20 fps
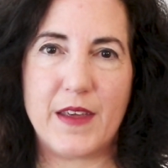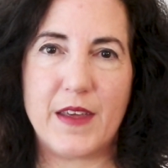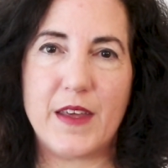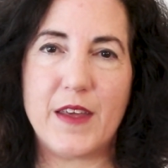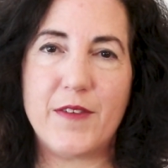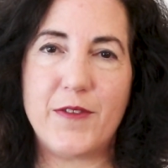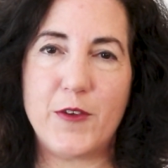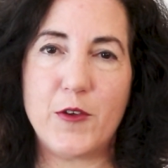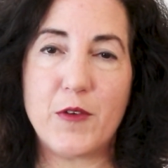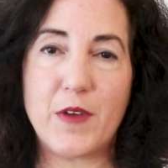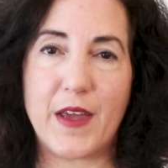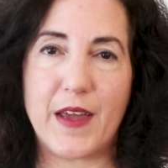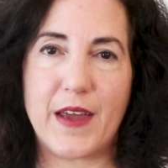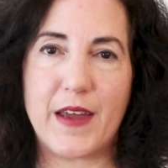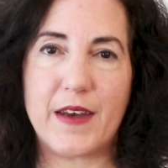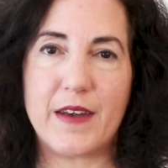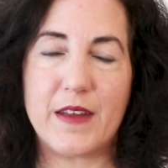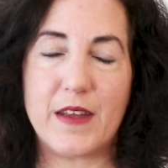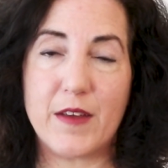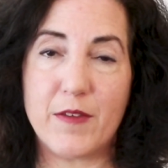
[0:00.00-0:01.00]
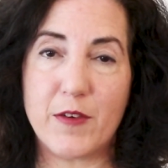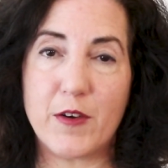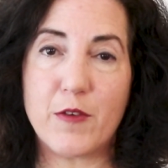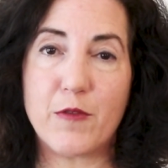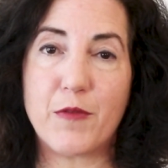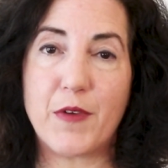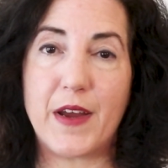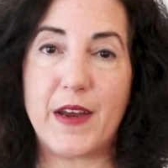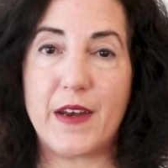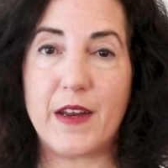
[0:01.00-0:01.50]
If you can, give it a
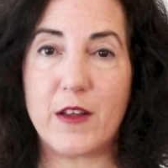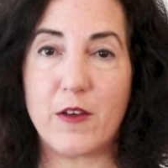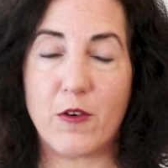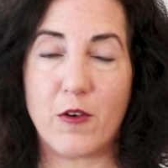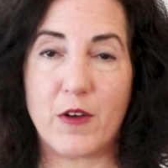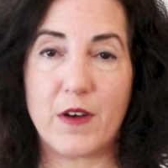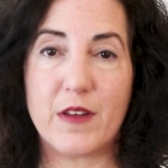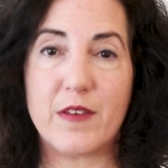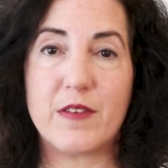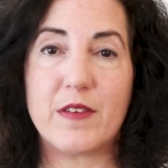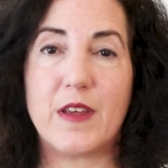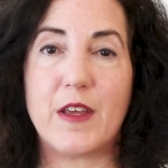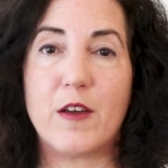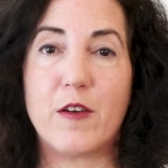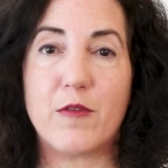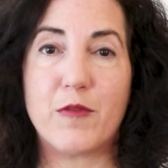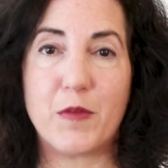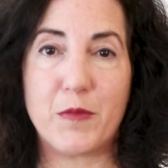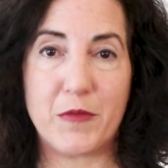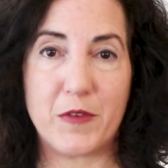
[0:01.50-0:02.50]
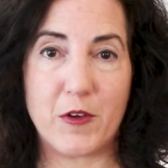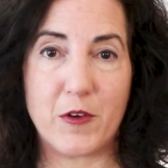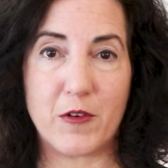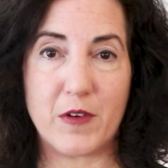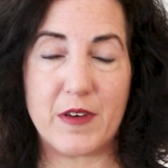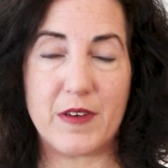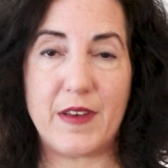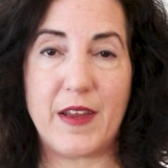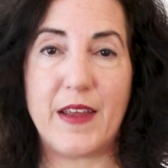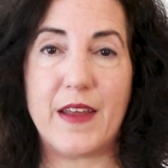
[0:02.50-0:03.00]
rating on a scale from 0
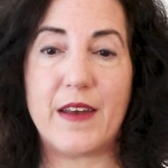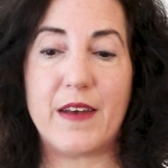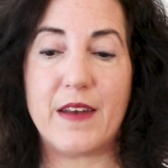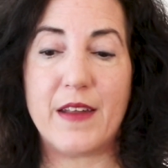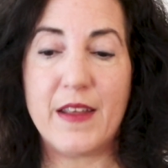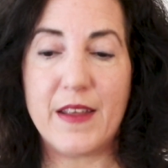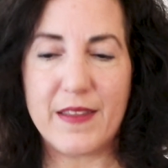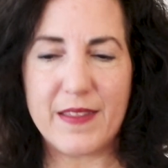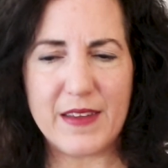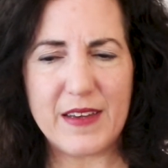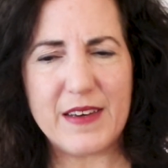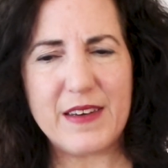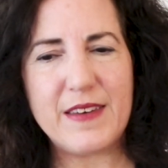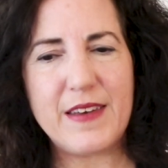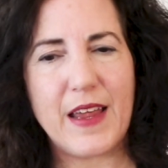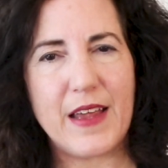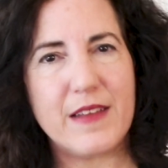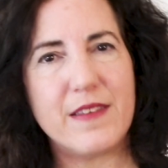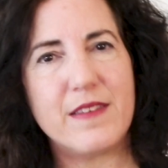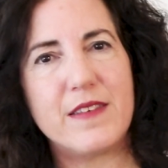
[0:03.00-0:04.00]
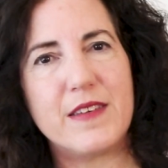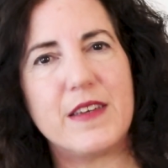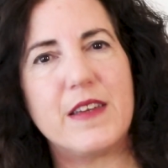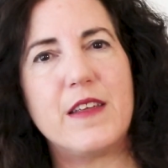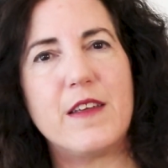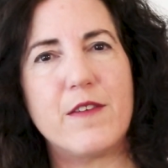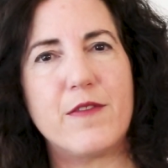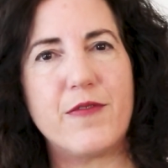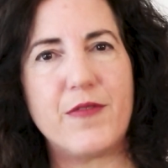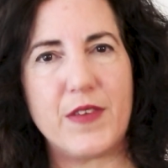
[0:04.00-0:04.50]
to 10, the
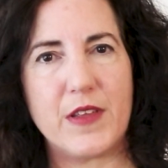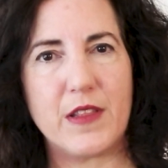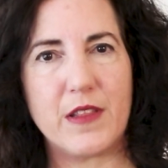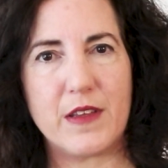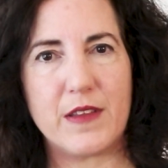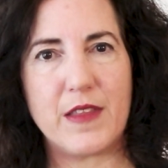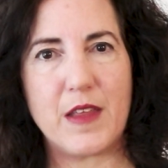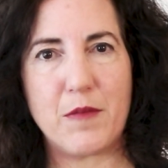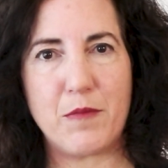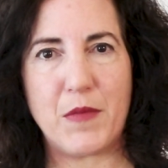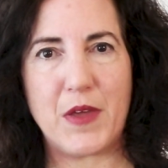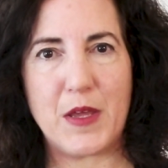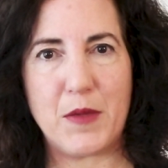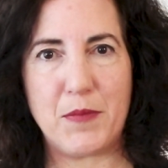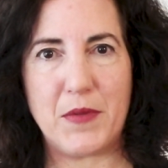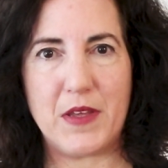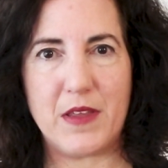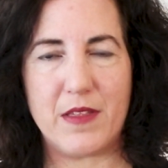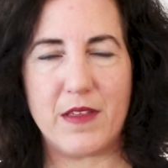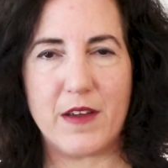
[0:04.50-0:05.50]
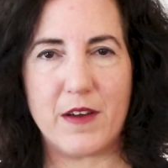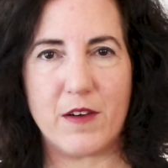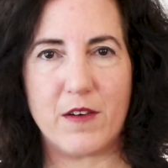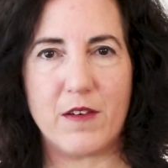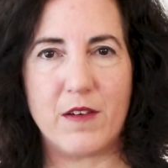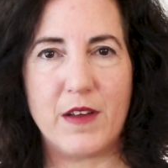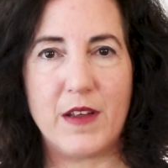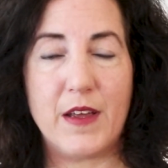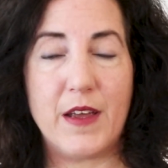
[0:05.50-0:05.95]
intensity of feeling that may be there.